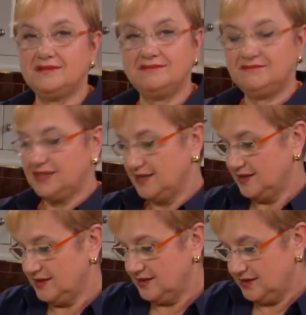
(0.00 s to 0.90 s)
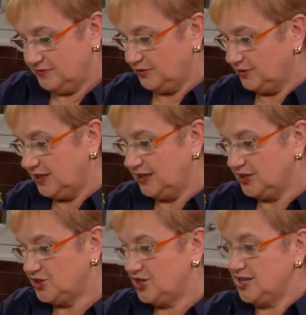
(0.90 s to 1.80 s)
and
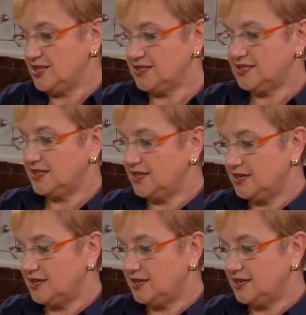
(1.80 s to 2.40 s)
fontina cheese in